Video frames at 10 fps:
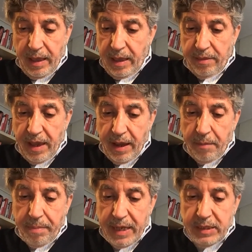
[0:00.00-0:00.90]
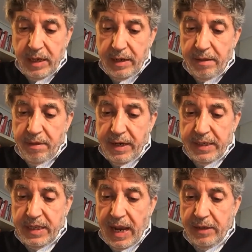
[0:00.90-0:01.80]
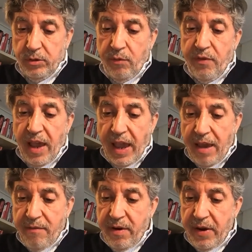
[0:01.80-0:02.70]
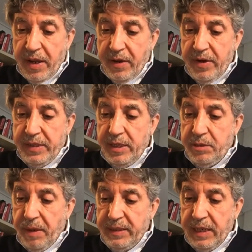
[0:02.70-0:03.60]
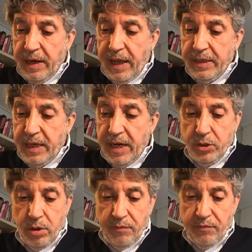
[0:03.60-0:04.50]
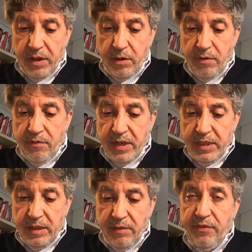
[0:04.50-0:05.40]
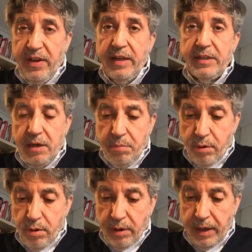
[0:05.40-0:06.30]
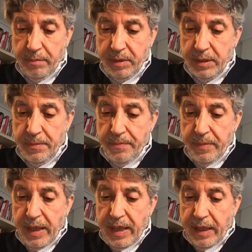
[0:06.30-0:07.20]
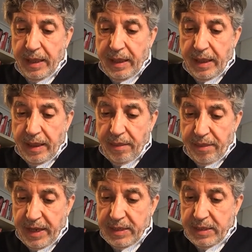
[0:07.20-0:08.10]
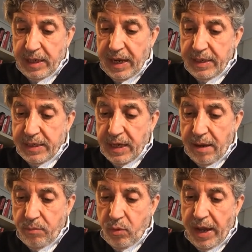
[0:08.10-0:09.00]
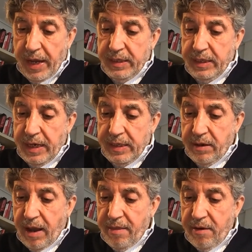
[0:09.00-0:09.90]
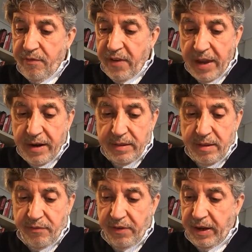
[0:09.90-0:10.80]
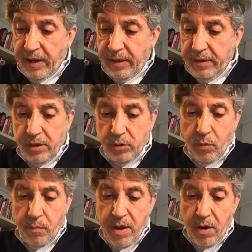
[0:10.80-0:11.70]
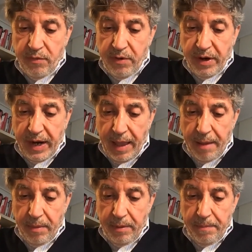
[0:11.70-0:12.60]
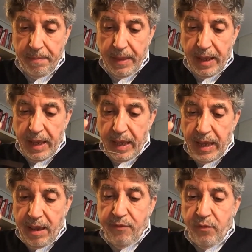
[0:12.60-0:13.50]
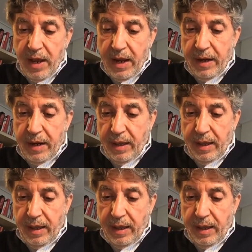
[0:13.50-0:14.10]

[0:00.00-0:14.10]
They are partially the result of the ever-increasing specialization of the university fields and programs. This, in some ways, is rather very difficult to be overcome if one